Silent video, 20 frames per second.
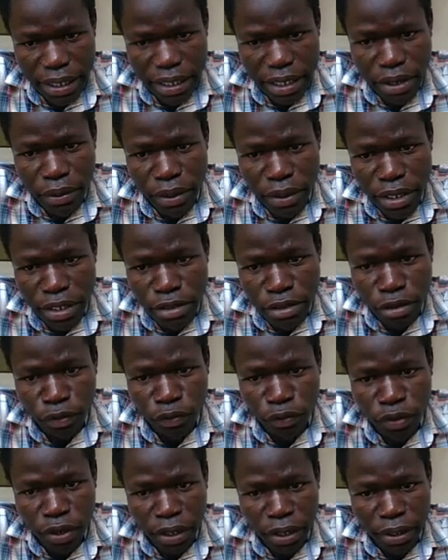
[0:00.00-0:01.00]
the range of
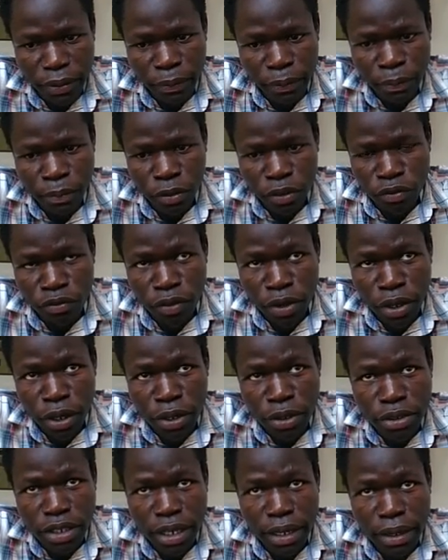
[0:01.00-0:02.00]
the
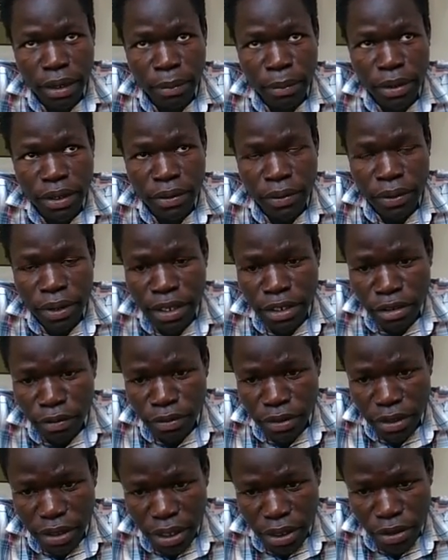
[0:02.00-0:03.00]
values. I mean the range of
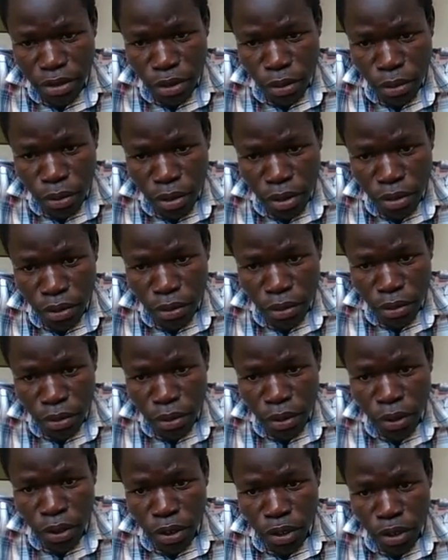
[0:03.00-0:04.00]
cell you want
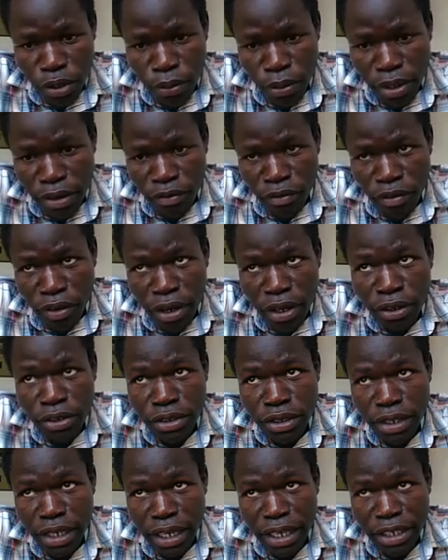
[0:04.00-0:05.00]
the values
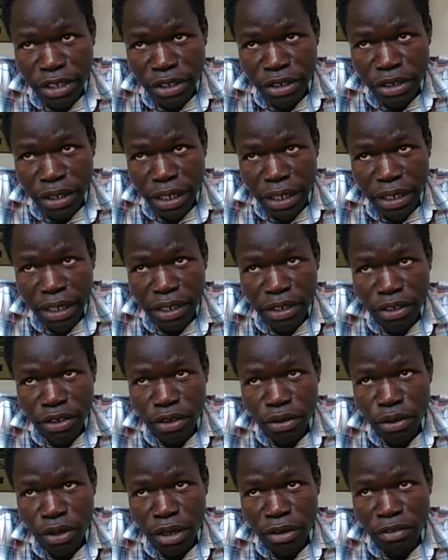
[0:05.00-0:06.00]
calculated, you
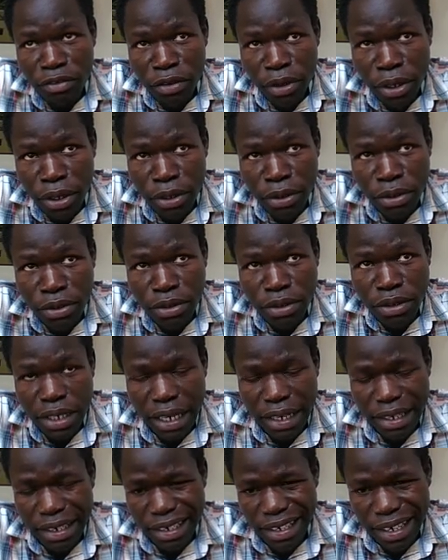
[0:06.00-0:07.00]
want the values
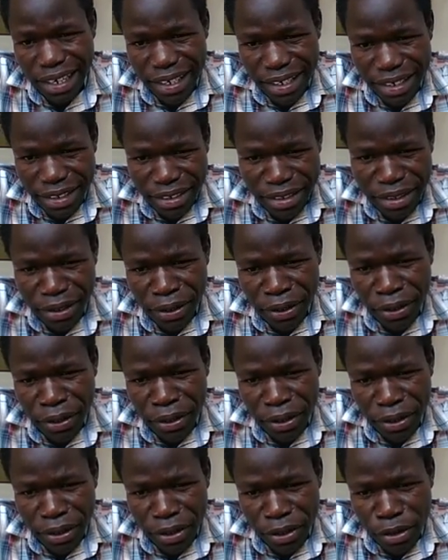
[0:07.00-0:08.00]
analyzed.
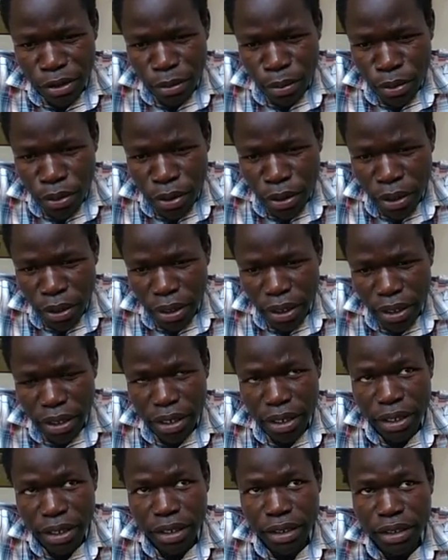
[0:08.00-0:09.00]
Now you put the
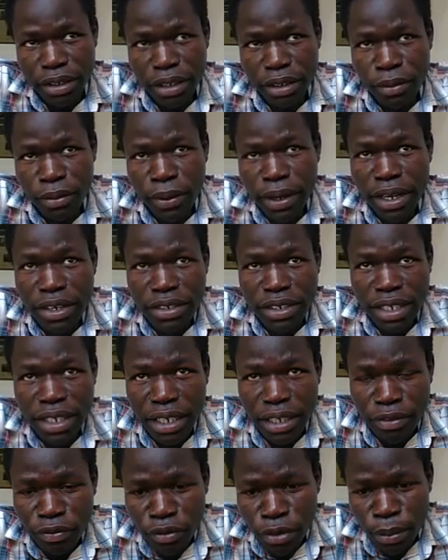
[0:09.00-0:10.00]
where you're
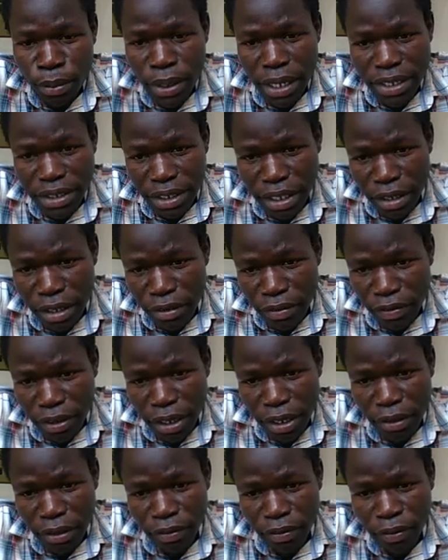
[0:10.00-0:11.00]
starting from, that is
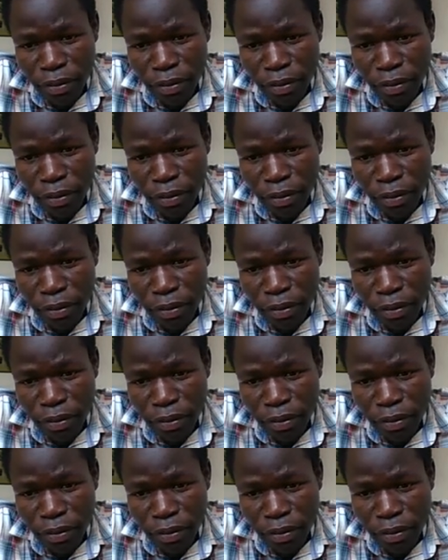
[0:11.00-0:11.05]
A5,